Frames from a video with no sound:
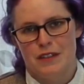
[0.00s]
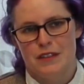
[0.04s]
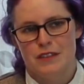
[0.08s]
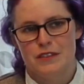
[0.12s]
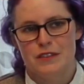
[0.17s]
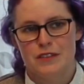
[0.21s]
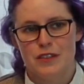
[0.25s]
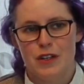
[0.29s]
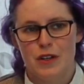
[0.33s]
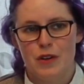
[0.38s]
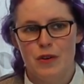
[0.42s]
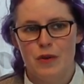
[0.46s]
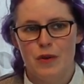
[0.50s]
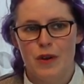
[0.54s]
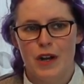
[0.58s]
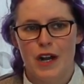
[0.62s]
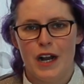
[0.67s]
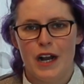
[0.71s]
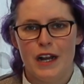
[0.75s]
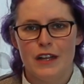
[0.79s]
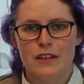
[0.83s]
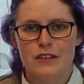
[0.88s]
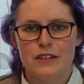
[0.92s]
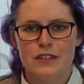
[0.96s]
So
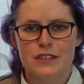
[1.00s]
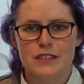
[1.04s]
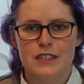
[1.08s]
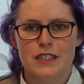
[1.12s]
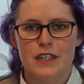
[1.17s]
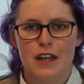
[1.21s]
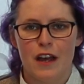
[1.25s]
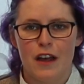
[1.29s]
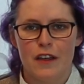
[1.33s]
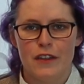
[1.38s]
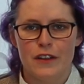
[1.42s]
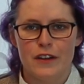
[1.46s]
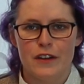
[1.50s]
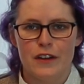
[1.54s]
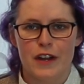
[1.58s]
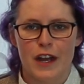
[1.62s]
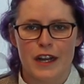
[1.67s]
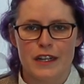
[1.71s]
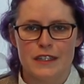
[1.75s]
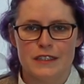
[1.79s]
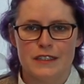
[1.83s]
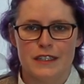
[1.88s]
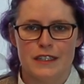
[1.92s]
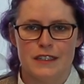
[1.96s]
I looked at other
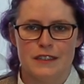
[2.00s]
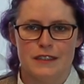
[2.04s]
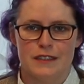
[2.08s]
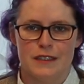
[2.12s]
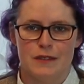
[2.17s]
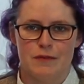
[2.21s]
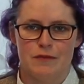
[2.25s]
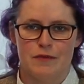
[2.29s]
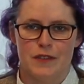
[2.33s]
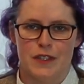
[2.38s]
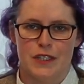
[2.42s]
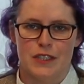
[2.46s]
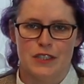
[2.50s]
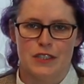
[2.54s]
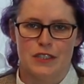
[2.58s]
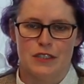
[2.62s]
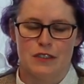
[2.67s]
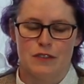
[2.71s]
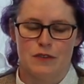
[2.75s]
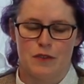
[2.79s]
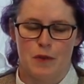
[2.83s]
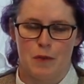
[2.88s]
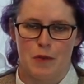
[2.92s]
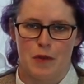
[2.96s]
extant seam
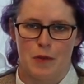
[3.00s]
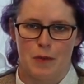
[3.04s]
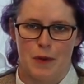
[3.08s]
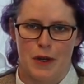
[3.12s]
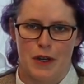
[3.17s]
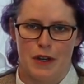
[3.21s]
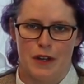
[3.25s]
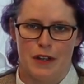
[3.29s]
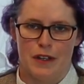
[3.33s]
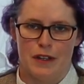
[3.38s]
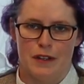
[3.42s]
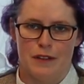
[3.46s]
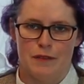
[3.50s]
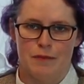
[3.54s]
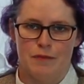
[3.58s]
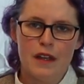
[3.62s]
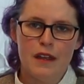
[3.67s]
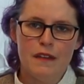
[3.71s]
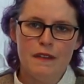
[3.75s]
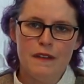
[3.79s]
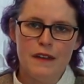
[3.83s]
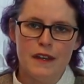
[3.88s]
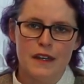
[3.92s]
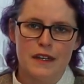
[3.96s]
finishes from the period.
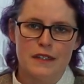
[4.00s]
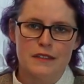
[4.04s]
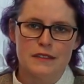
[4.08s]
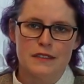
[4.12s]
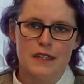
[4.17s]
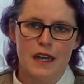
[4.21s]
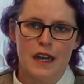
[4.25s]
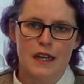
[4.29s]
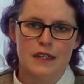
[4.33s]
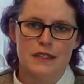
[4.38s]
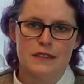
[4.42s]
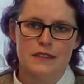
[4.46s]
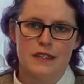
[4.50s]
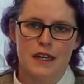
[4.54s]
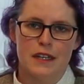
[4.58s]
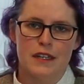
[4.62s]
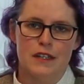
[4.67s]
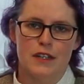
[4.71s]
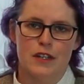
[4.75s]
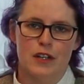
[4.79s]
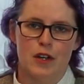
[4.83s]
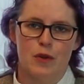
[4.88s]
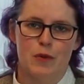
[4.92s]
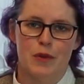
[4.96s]
In the end, I
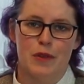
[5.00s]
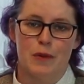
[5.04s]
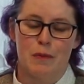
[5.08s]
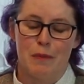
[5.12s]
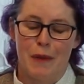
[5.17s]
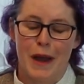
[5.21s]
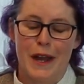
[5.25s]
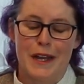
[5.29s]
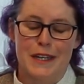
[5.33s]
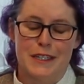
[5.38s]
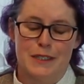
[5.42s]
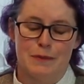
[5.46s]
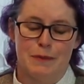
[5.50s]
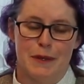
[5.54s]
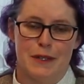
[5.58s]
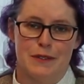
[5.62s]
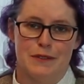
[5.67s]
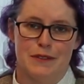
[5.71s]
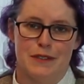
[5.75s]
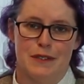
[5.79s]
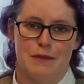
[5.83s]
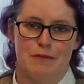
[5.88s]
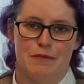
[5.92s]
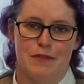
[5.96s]
decided to go with a
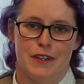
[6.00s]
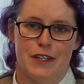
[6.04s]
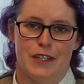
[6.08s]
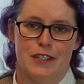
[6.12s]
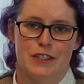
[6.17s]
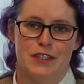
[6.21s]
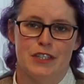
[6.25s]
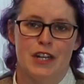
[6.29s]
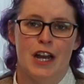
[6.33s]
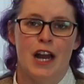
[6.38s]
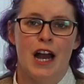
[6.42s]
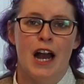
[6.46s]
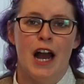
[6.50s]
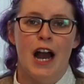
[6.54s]
bias-bound seam finish.